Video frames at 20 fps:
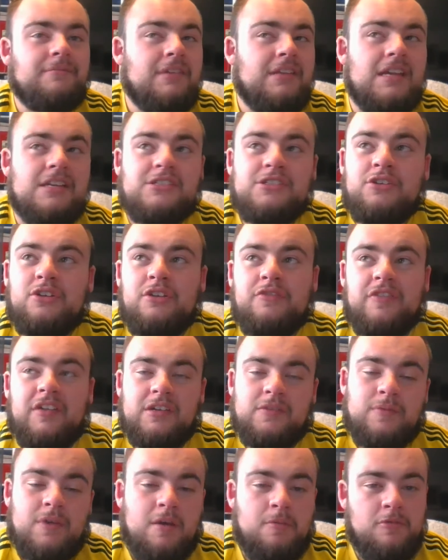And that's the only thing
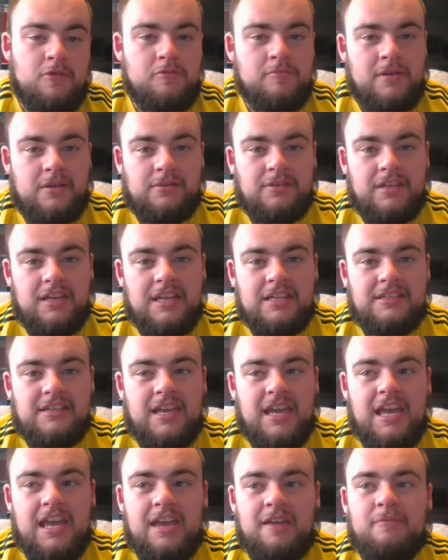that's wound me up about today's
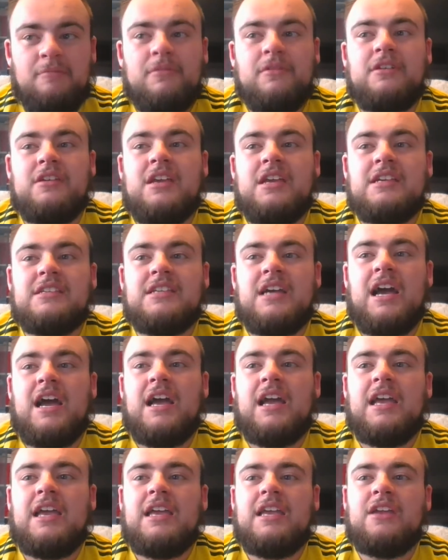game. Is that,
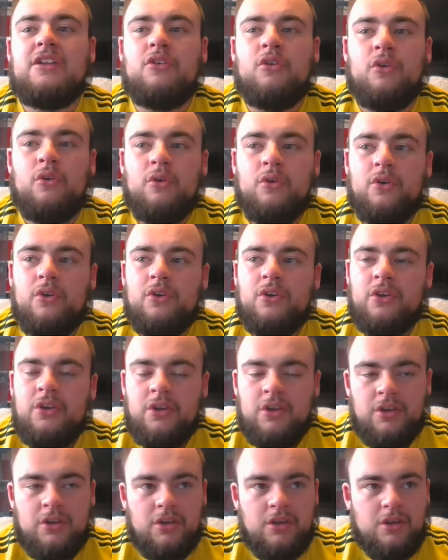you know,
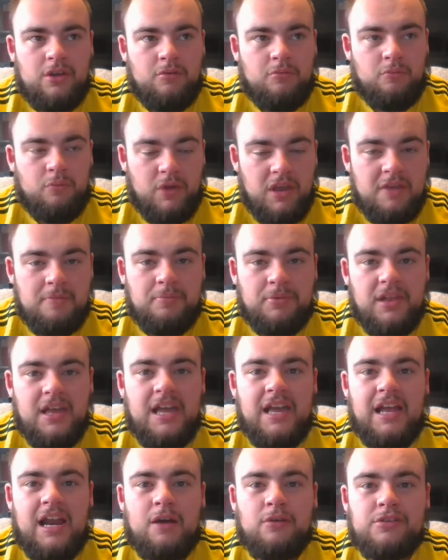we
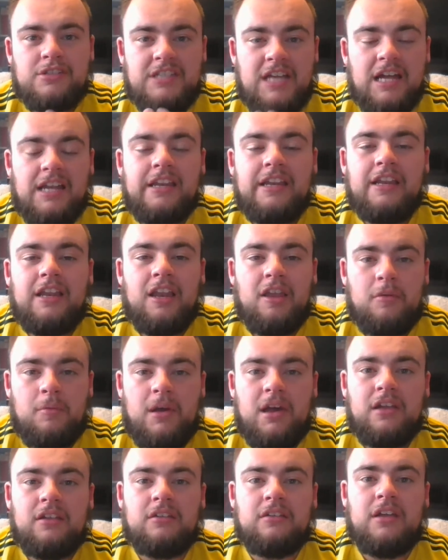played outstandingly
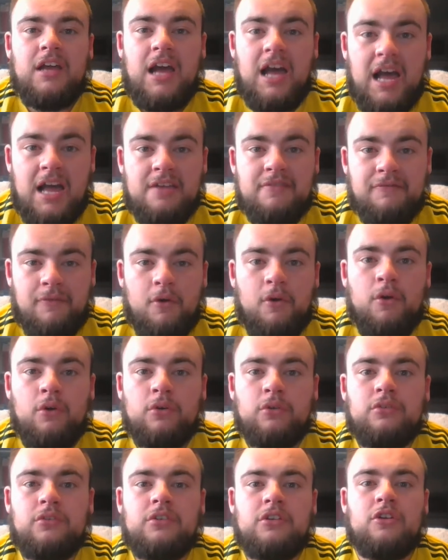well, I
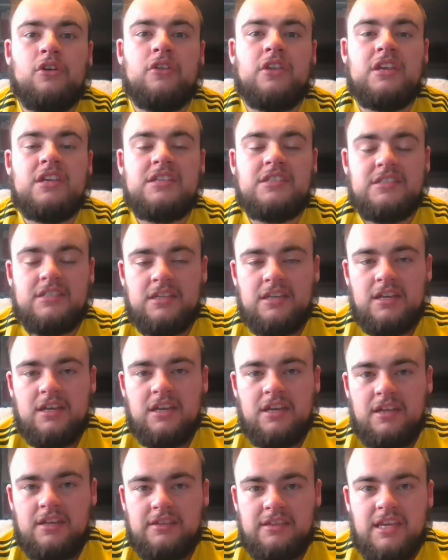thought. You know, these
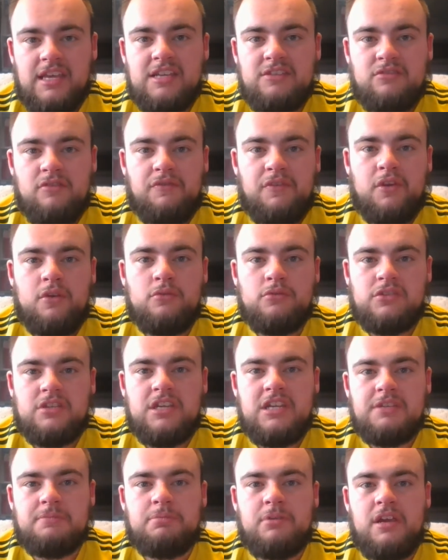reviews and
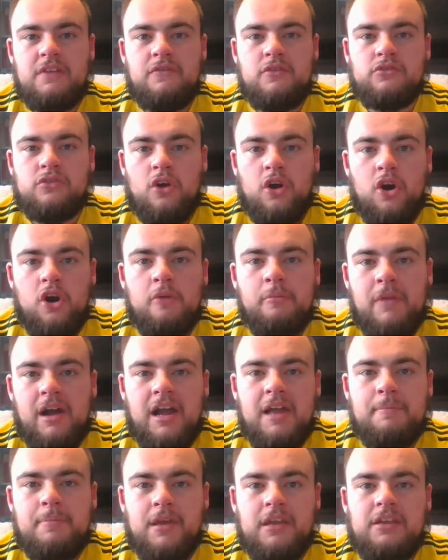these previews are all
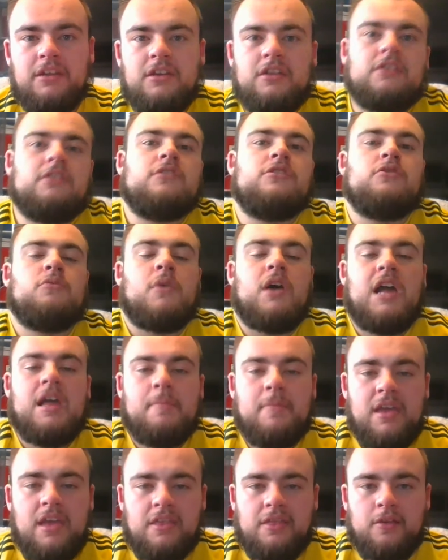my opinion to why I
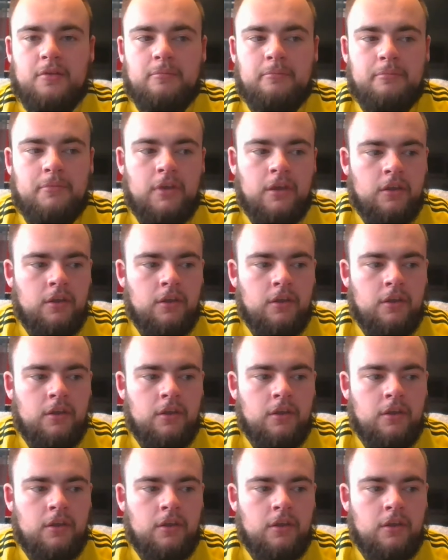make them.